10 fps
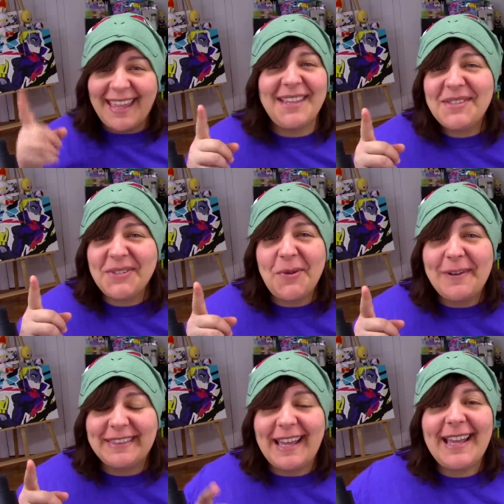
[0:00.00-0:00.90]
And so
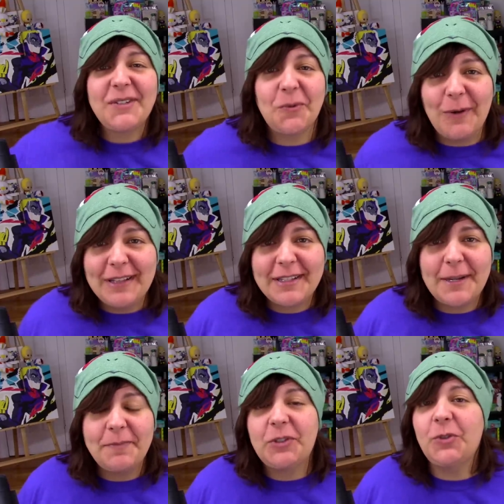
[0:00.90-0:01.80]
with that,
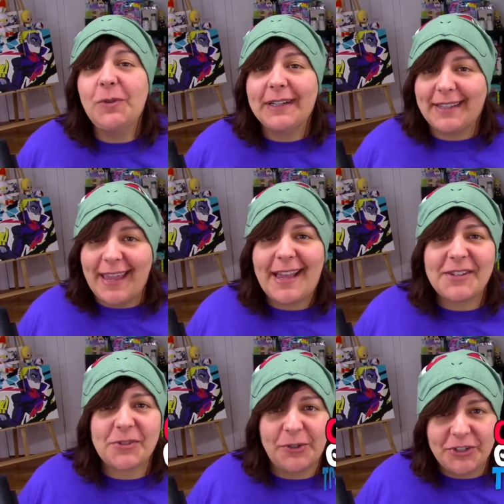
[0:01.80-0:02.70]
welcome to
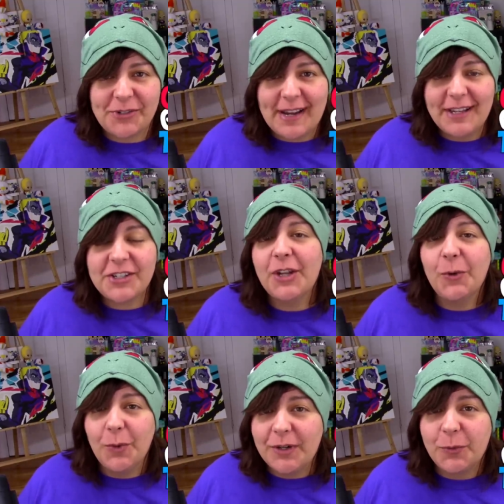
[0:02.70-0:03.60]
Cash or Trash,
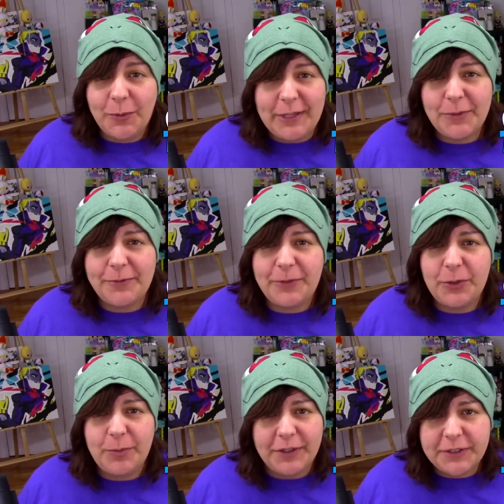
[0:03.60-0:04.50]
where we review
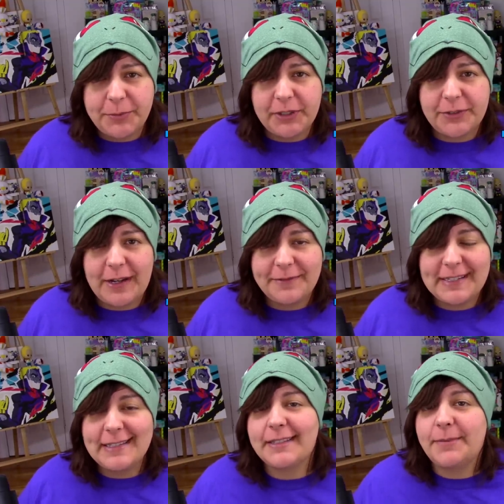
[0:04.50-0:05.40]
multiple craft
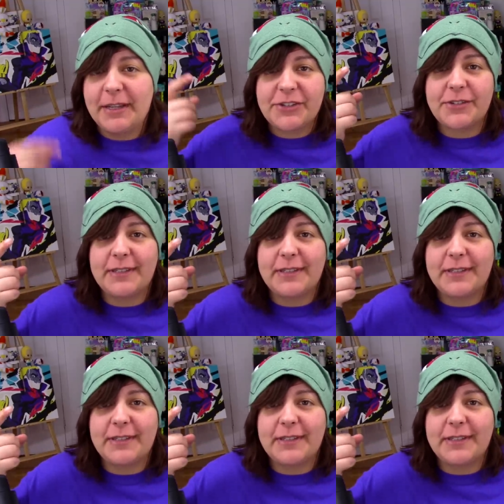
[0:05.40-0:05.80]
kits to make sure